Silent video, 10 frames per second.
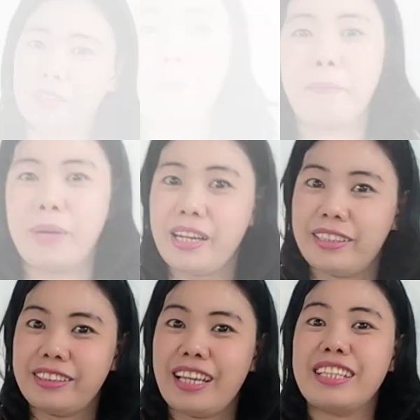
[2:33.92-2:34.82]

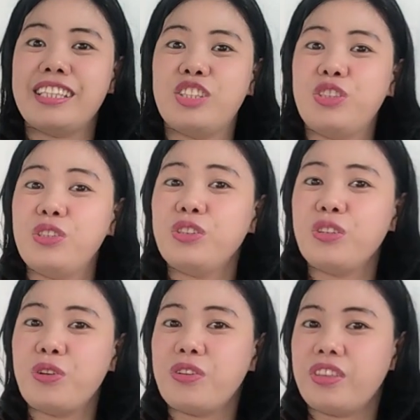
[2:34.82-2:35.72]
But did you
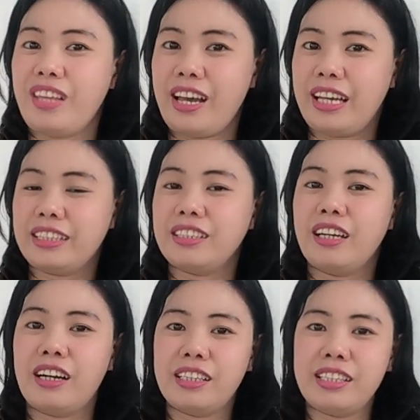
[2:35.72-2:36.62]
know that
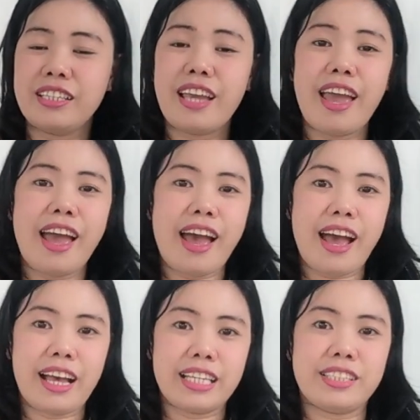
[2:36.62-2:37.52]
garlic
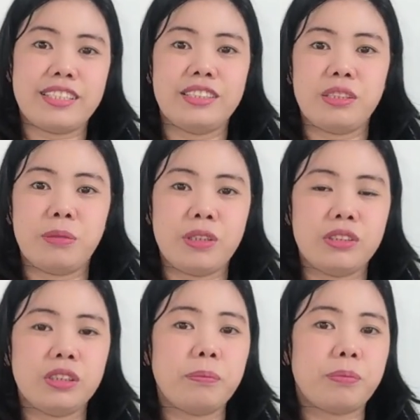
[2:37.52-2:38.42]
has
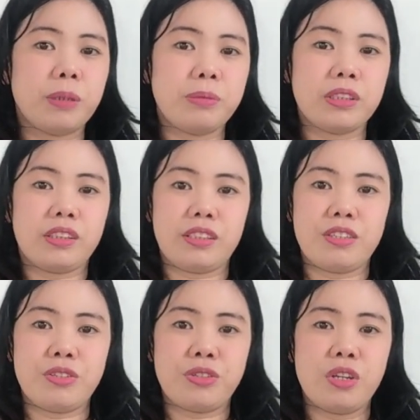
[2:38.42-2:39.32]
antibiotic
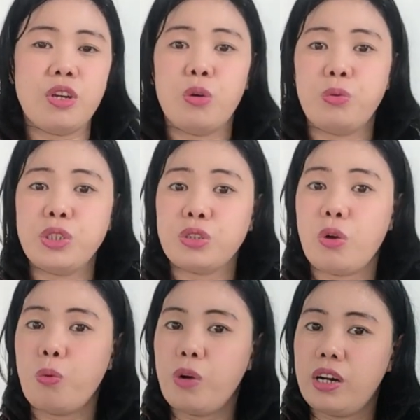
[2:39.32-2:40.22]
properties, which
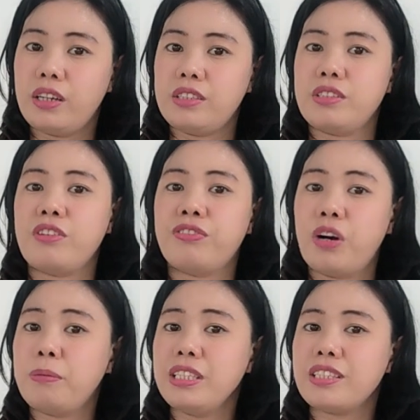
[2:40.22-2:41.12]
was
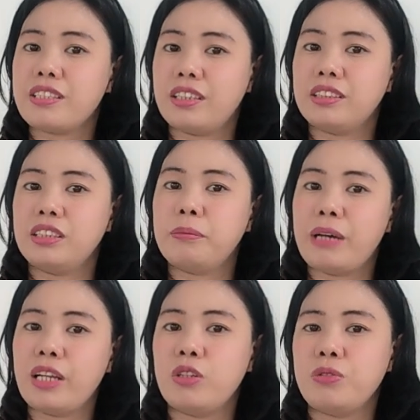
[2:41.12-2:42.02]
formally studied
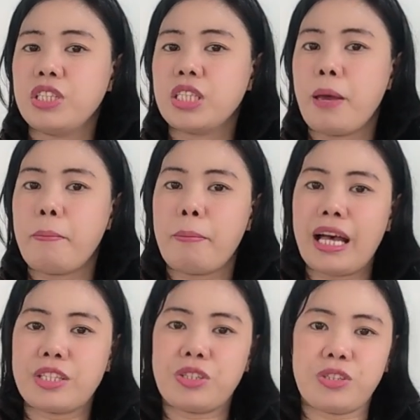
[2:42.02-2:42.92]
by Louis
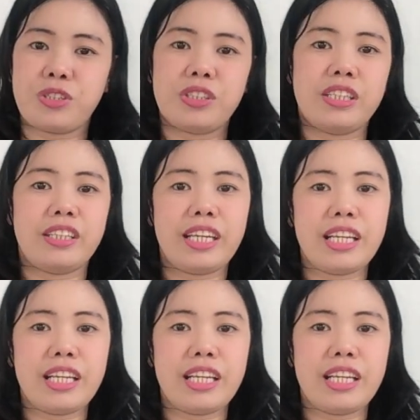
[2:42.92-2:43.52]
Pasteur in